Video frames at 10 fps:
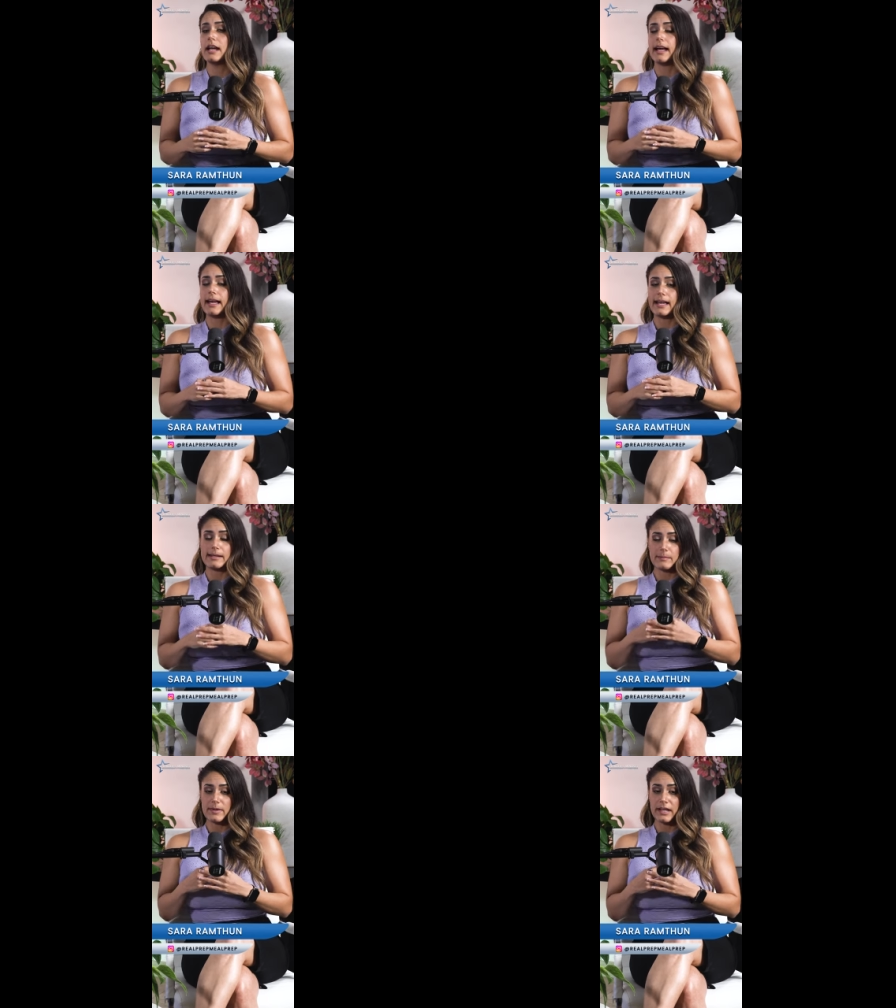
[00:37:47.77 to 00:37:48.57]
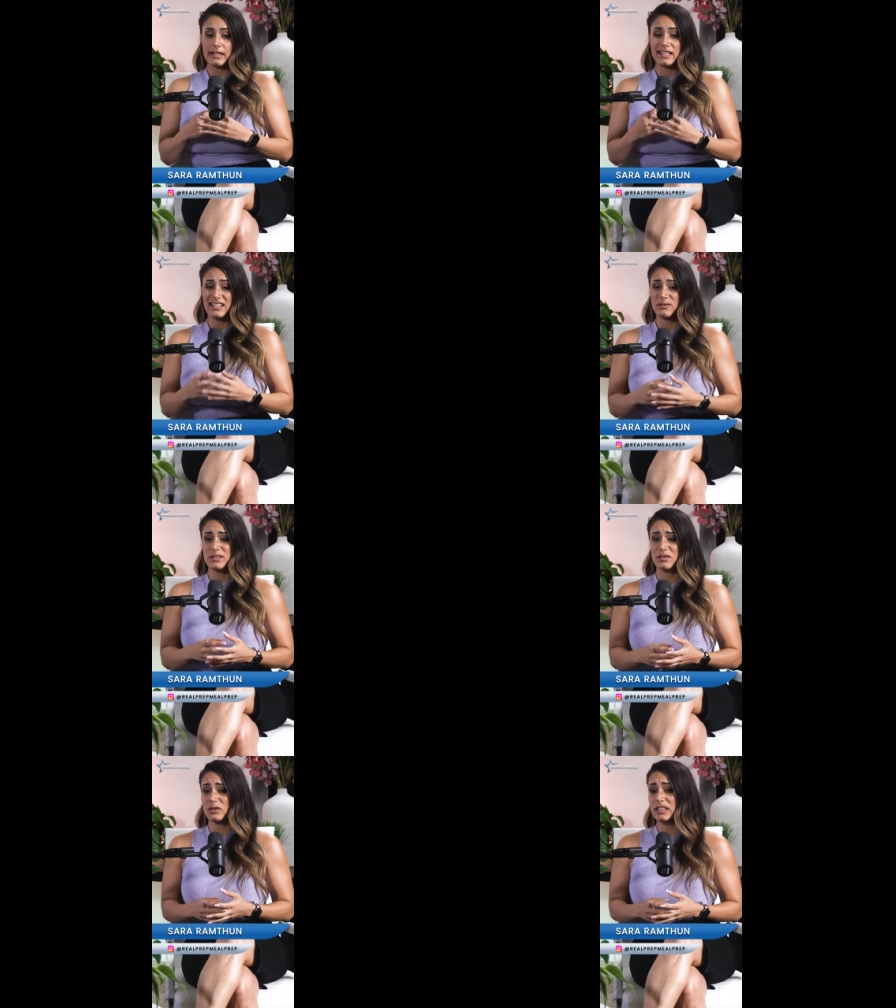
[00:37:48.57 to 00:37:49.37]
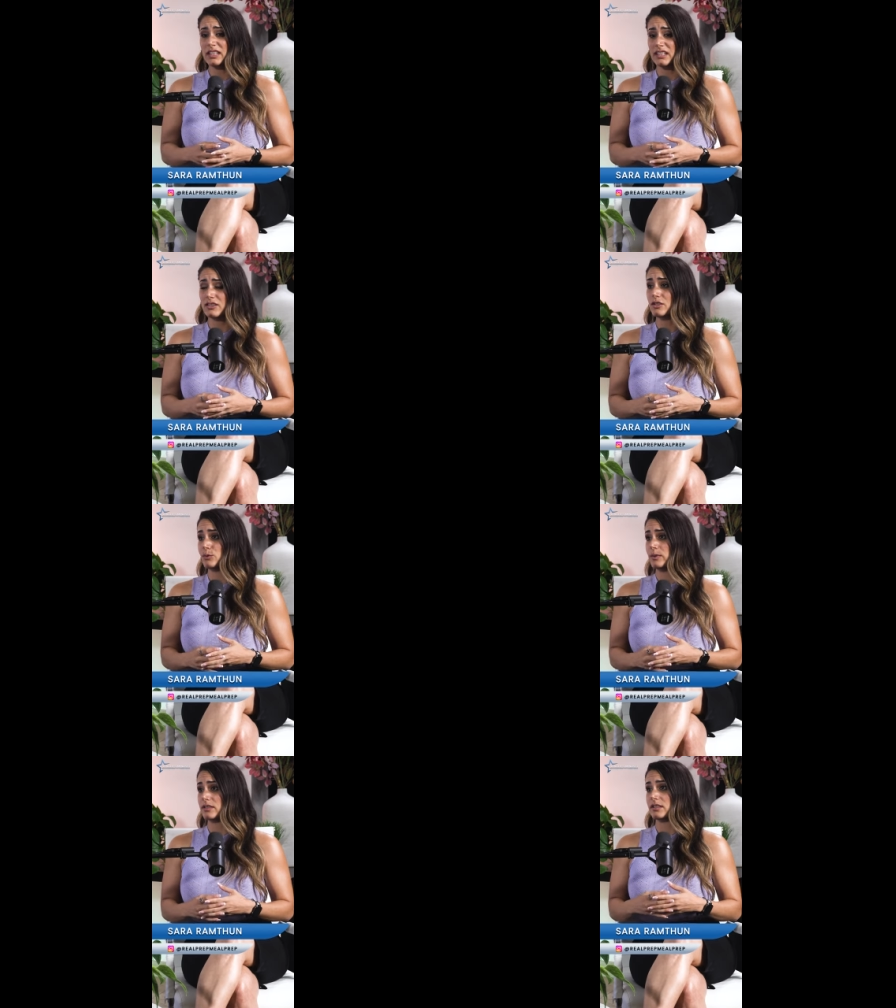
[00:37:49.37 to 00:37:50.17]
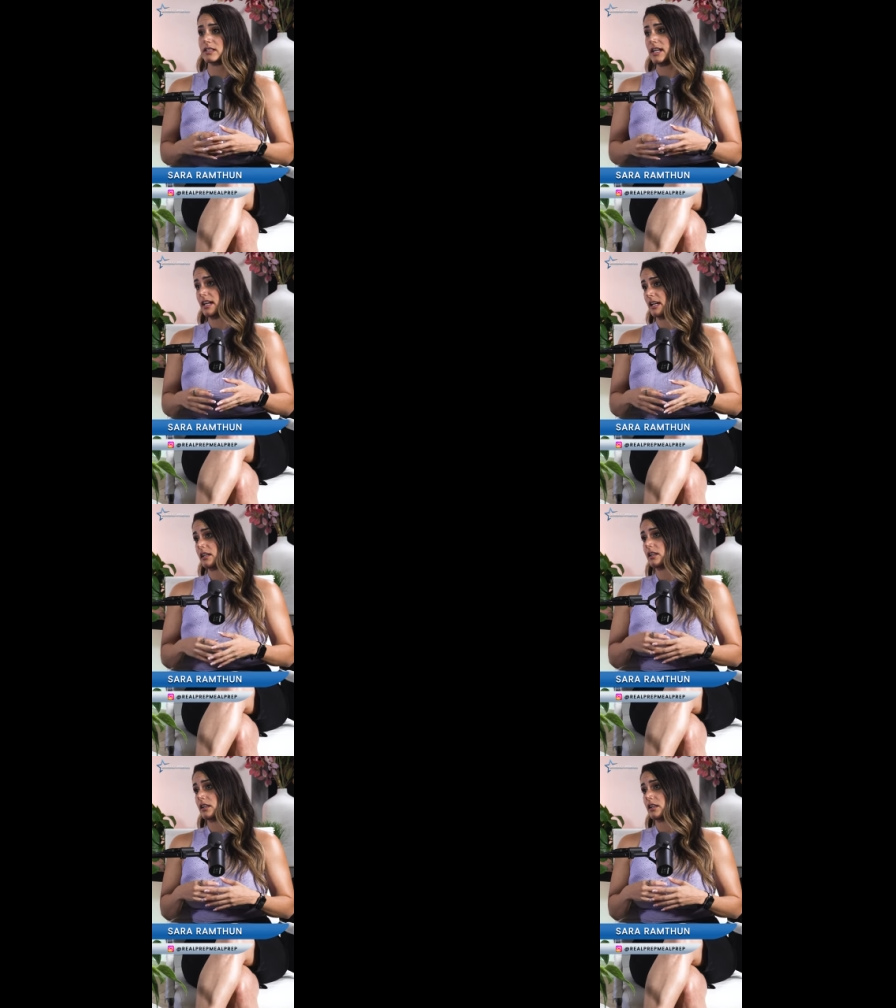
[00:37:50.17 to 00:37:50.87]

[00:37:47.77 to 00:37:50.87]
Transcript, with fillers: um, and he was only eating two meals a day.